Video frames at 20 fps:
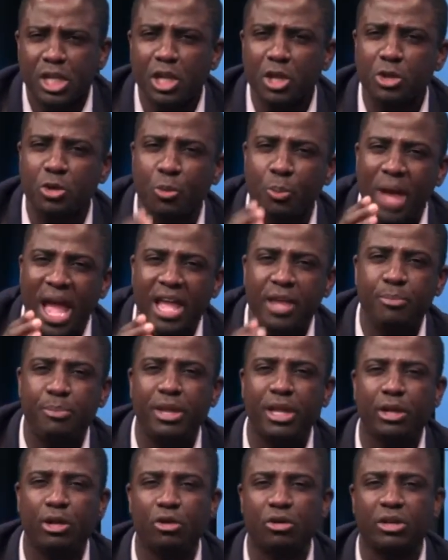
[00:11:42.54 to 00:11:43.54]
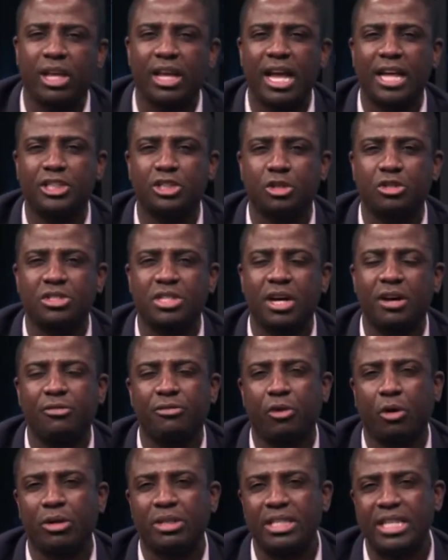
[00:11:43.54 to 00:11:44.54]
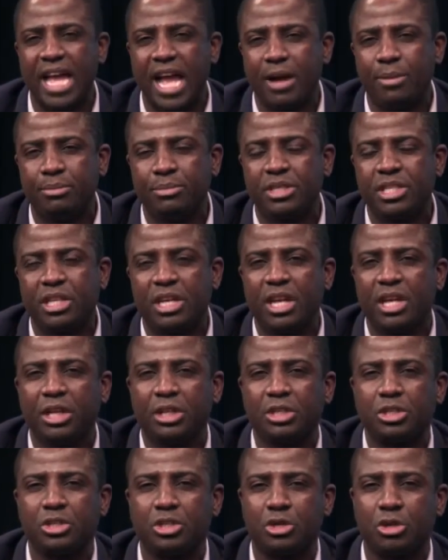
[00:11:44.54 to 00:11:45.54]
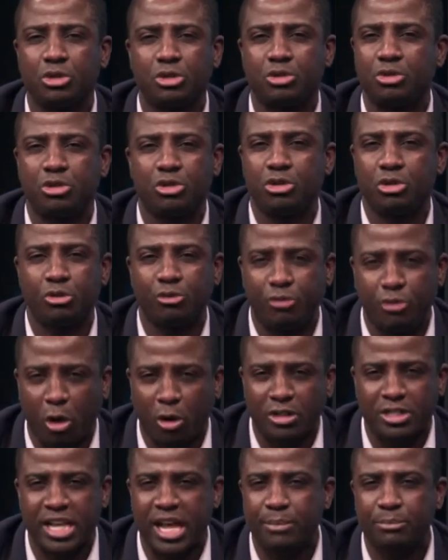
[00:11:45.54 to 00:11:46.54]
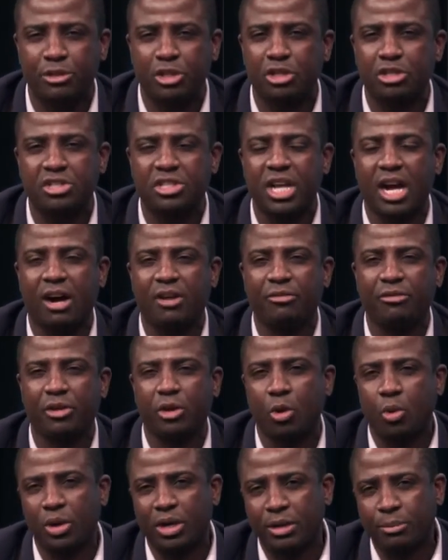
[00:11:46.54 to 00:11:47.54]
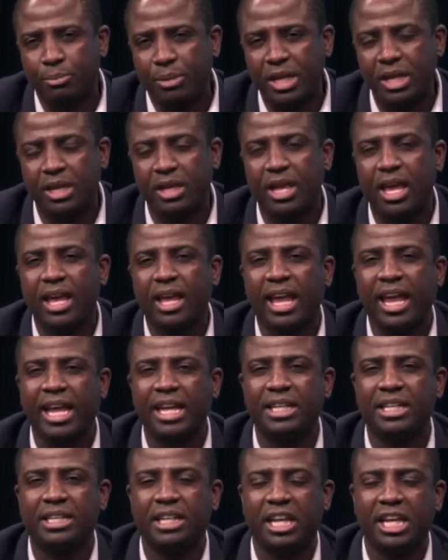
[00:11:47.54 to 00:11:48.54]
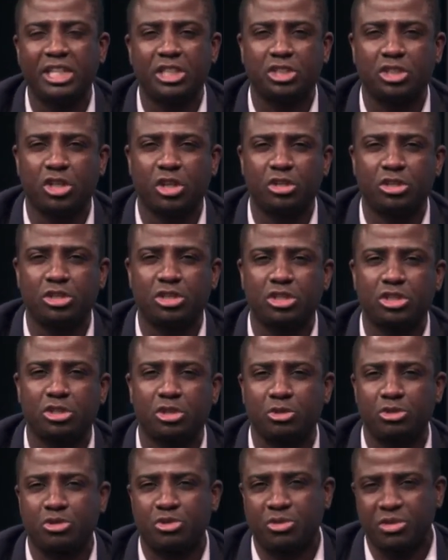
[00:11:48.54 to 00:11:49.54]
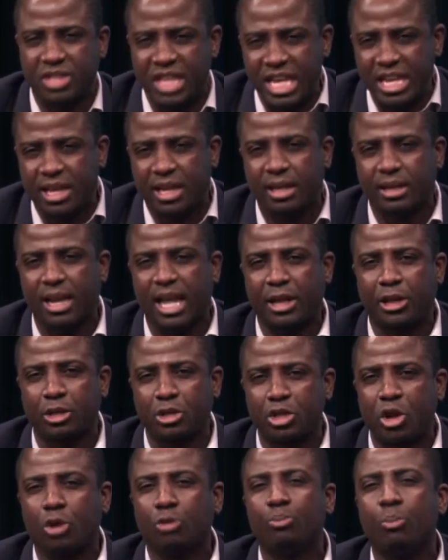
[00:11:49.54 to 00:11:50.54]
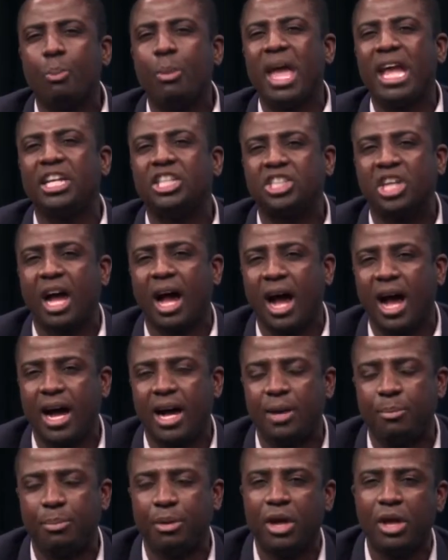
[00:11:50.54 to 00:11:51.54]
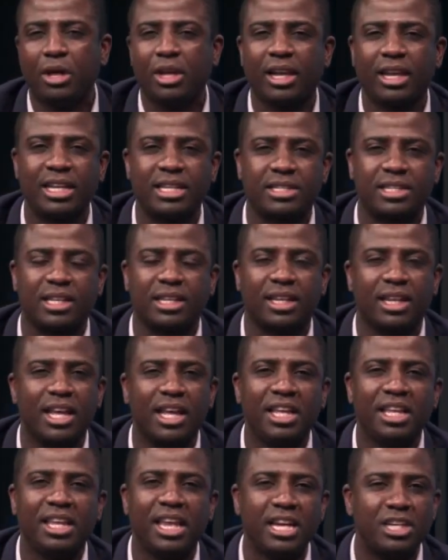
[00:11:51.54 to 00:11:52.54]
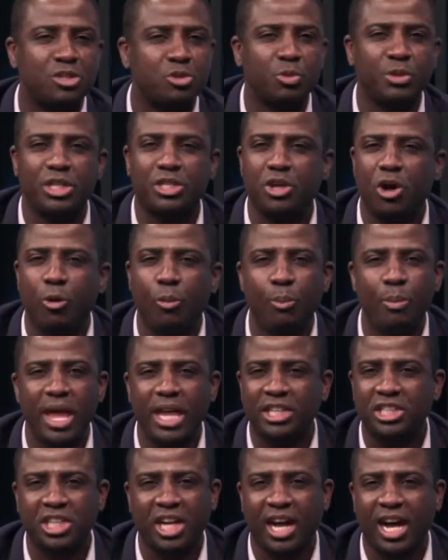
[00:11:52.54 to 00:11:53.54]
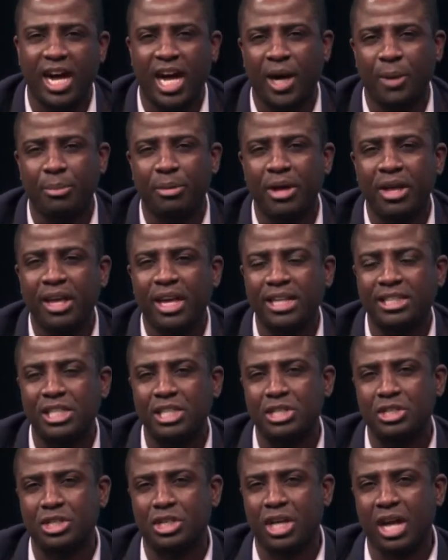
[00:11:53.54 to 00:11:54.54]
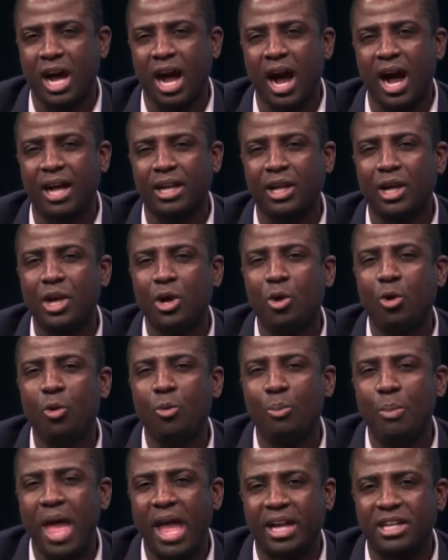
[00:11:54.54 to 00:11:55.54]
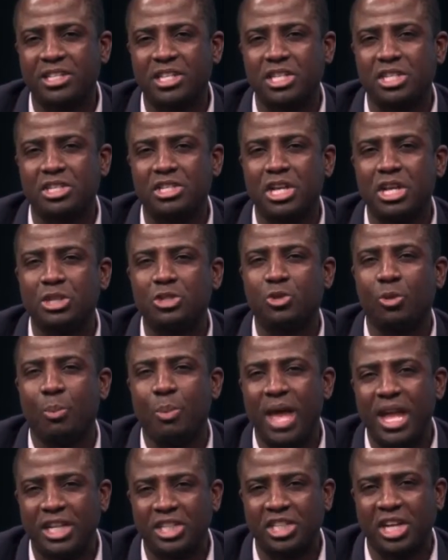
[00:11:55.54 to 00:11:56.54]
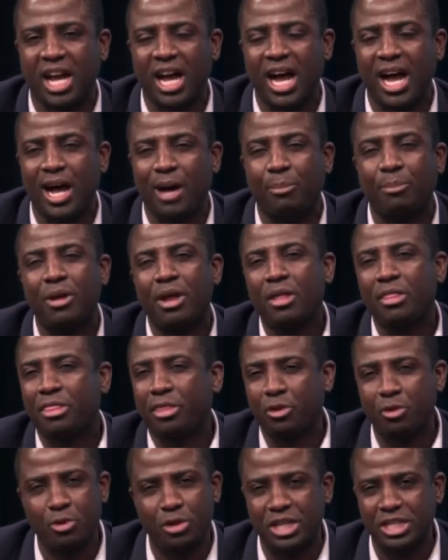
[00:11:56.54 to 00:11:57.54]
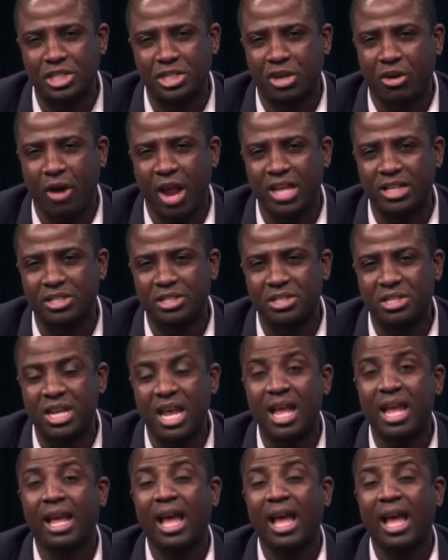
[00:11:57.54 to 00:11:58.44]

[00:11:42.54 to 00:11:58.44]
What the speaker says: You may be looking at yourself condemned. You've condemned yourself. You don't want to be in church. You think like you don't measure up. Listen, yes, we don't measure up. It is God who makes us to measure up through His grace.